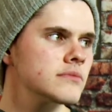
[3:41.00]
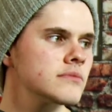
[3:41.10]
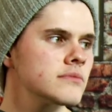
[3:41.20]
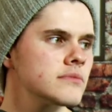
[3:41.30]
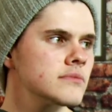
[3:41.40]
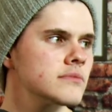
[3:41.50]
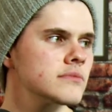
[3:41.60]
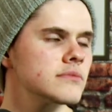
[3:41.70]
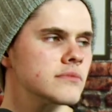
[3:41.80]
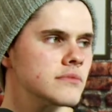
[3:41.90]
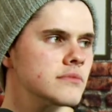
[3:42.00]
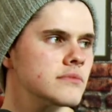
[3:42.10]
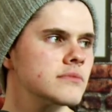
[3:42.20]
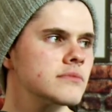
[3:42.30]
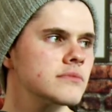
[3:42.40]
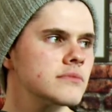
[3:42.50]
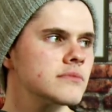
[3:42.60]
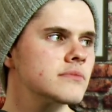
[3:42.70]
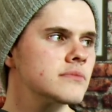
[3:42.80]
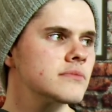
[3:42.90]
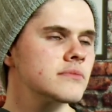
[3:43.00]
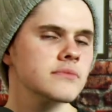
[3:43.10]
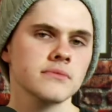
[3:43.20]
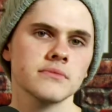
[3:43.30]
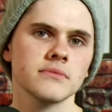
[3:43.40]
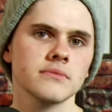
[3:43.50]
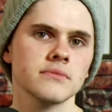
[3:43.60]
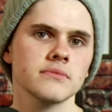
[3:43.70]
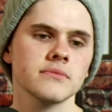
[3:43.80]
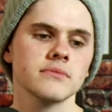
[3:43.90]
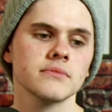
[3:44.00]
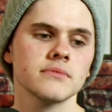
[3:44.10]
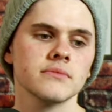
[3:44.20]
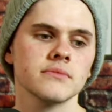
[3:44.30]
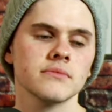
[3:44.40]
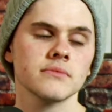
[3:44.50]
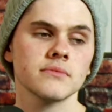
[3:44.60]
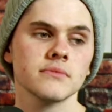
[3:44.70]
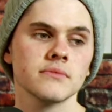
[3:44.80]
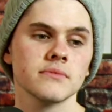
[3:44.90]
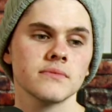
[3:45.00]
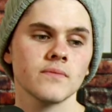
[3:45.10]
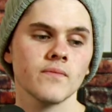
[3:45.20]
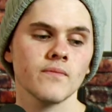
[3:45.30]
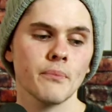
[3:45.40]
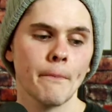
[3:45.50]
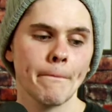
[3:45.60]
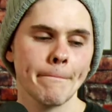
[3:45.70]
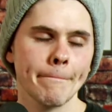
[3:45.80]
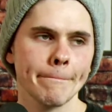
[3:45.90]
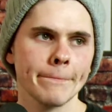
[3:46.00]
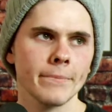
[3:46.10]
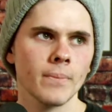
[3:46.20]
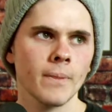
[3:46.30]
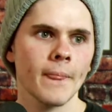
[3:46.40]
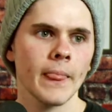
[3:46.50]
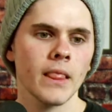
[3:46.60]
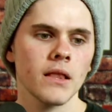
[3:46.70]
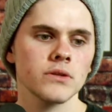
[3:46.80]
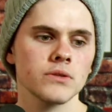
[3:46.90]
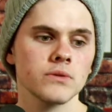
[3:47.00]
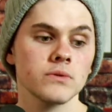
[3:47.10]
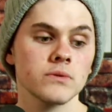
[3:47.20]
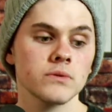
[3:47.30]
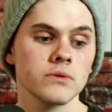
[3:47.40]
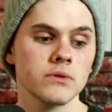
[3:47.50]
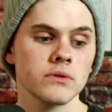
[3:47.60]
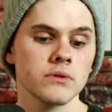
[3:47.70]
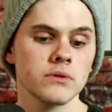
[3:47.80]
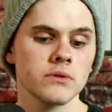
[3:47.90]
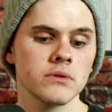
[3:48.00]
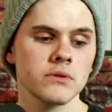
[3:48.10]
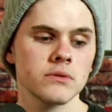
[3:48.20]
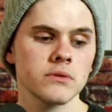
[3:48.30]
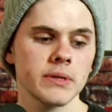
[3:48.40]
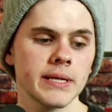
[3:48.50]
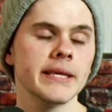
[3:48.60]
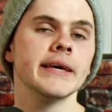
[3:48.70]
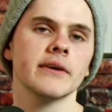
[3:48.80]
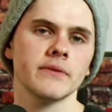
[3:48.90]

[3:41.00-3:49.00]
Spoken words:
This person isn't speaking.